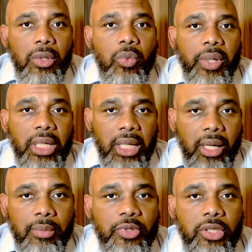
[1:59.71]
when it
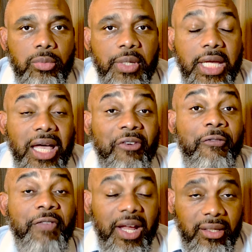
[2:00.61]
comes to being
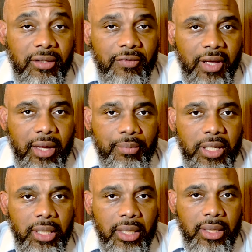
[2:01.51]
effective at being an